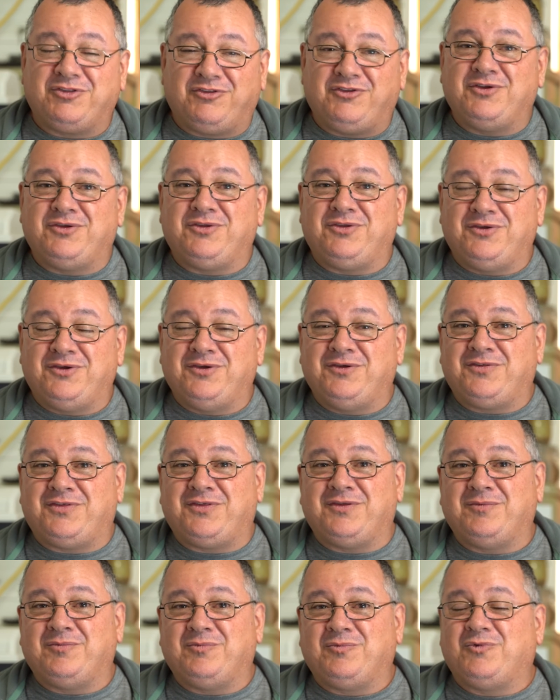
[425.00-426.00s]
you're
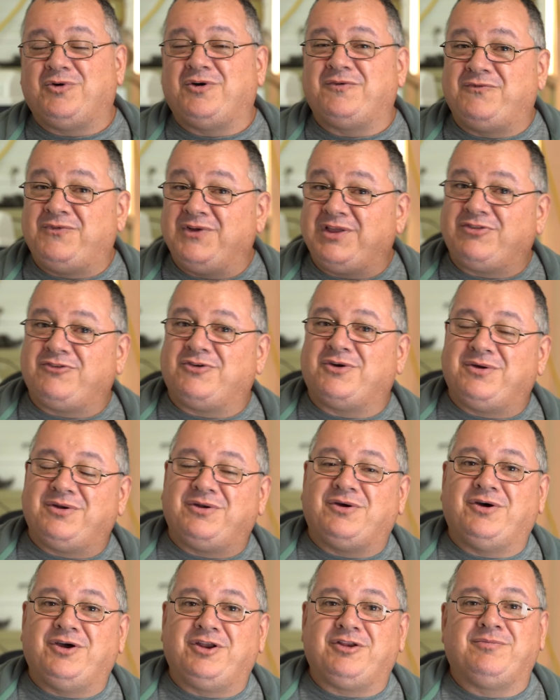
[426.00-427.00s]
using, what Victron
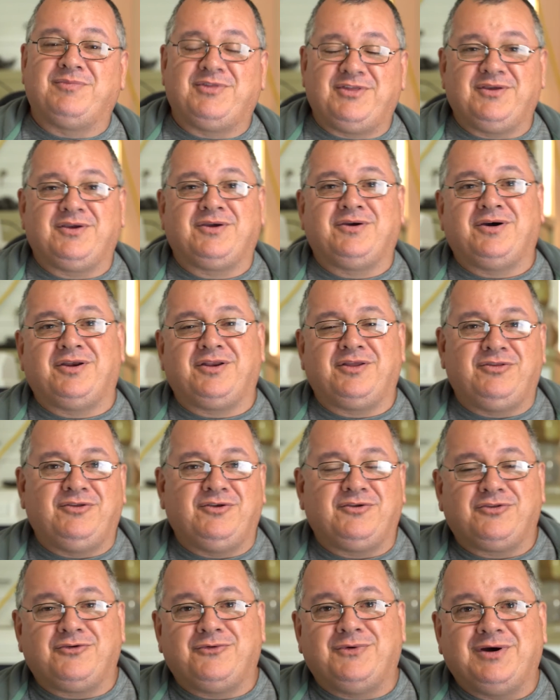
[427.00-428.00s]
items you got in
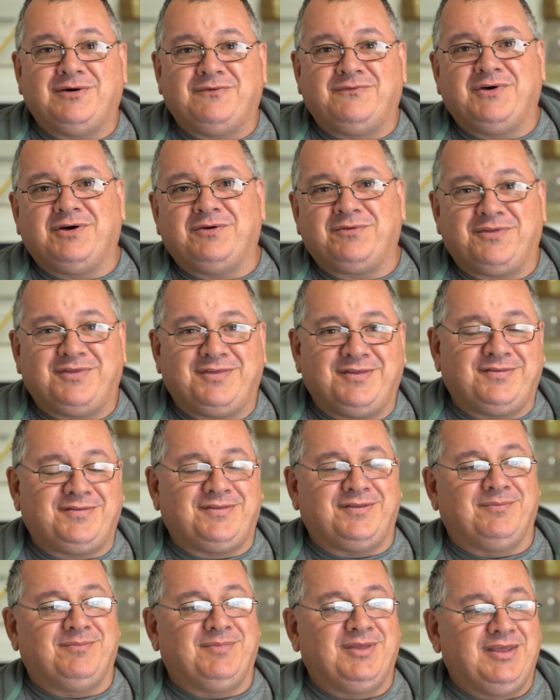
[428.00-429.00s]
your 12 volt
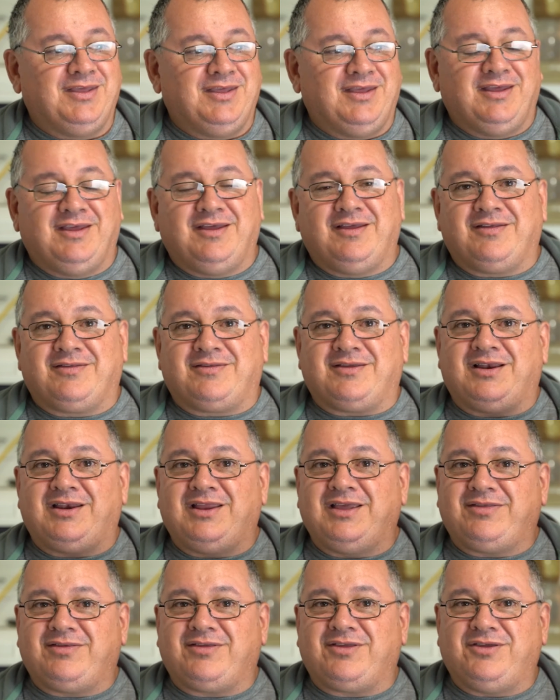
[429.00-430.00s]
system. So
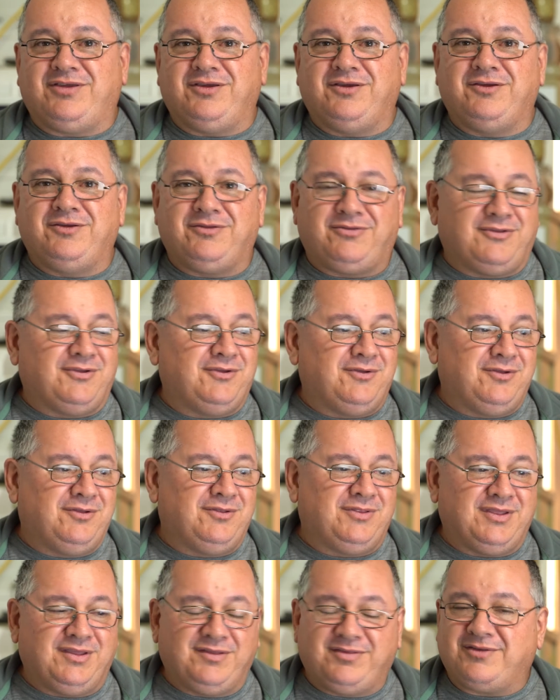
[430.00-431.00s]
let's cue to
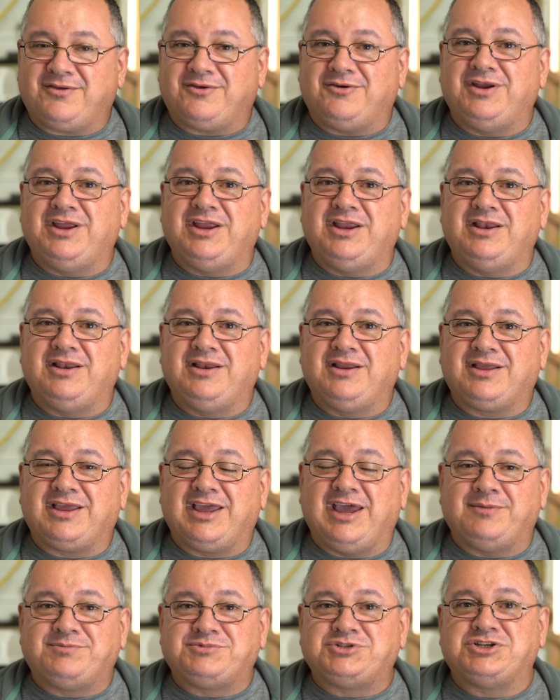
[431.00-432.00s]
the screen
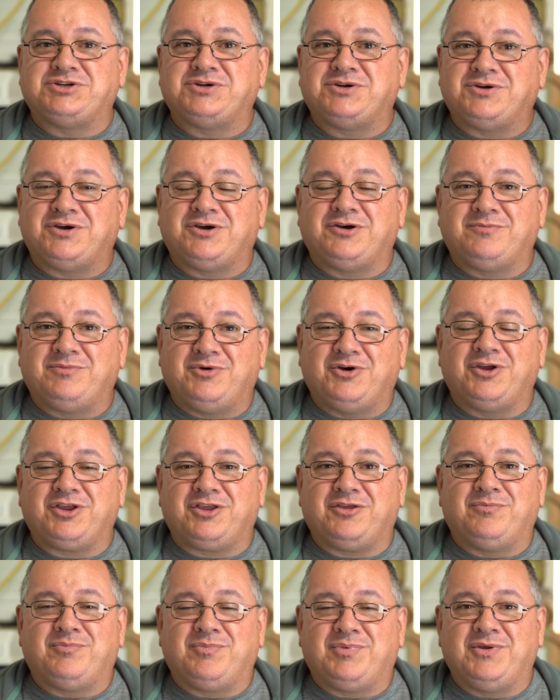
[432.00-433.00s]
capture on my
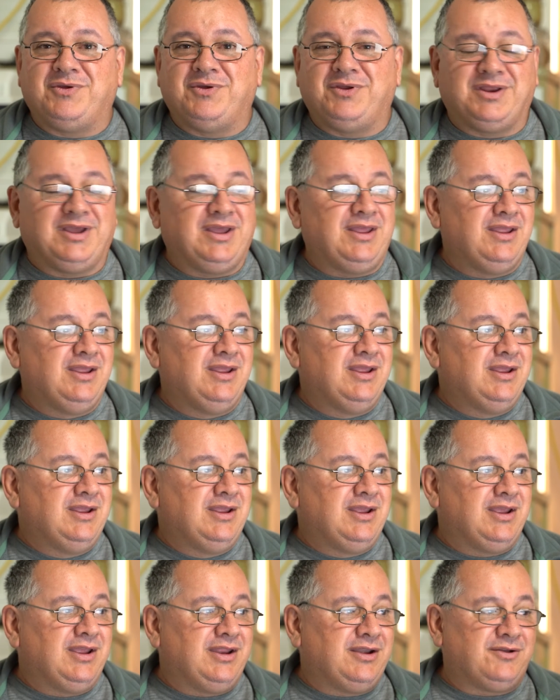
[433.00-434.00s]
computer
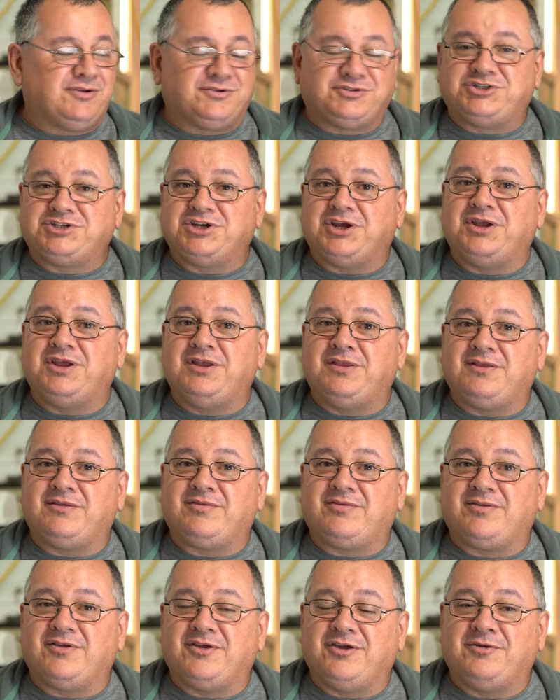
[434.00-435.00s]
and I'll show you the
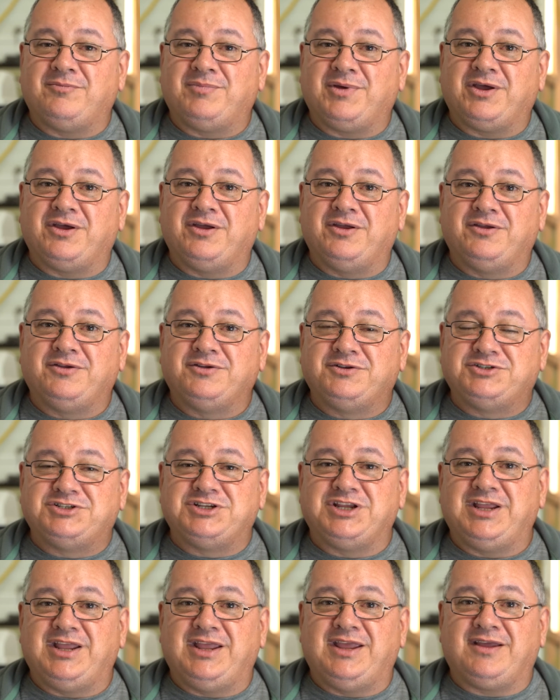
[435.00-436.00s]
Cerbo
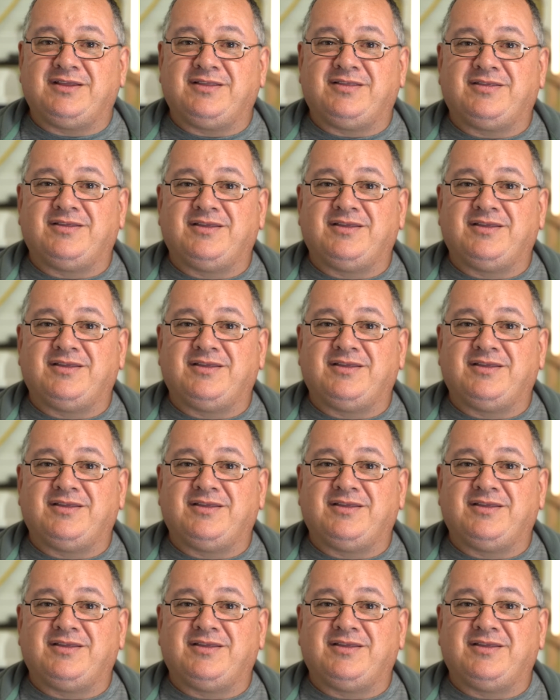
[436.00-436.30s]
GX.